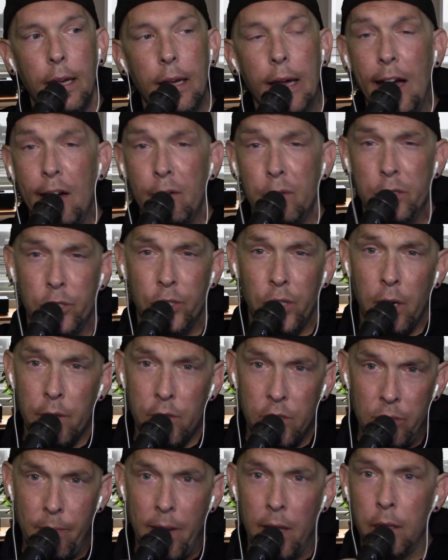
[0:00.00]
I would start
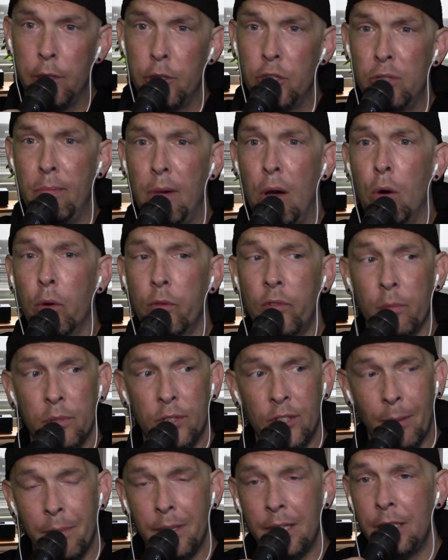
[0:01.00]
smelling smoke from
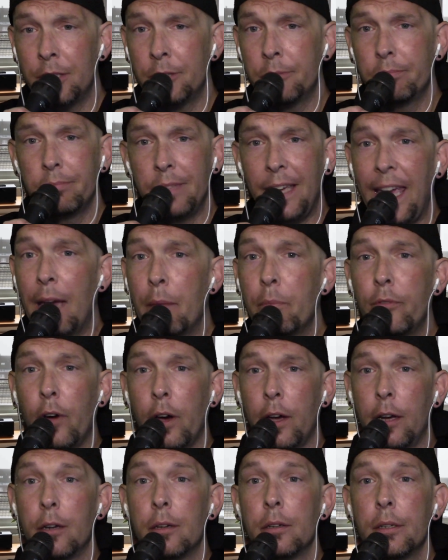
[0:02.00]
somebody's
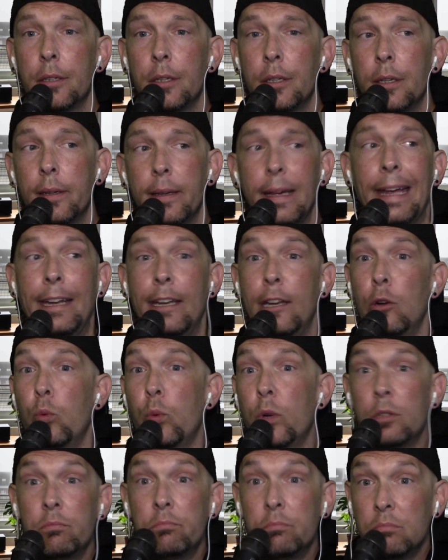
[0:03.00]
campfire and it
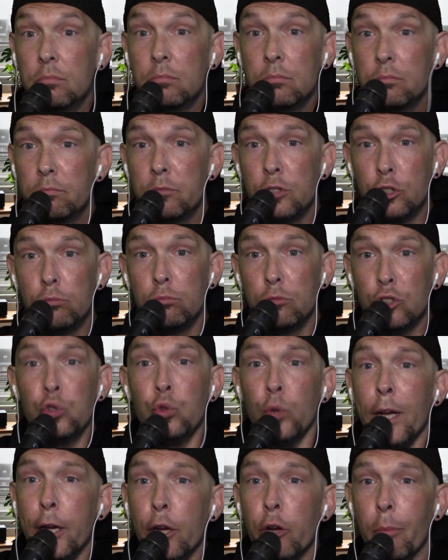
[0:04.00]
would
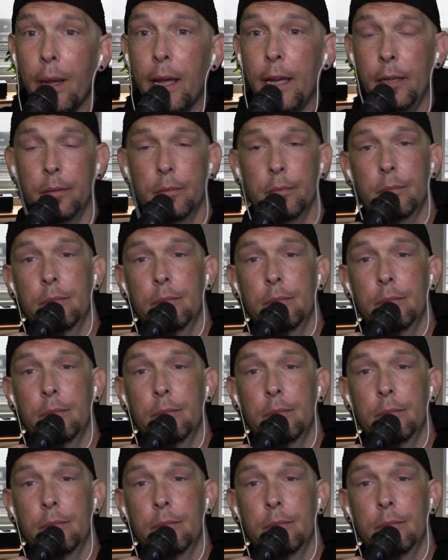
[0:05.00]
trigger me,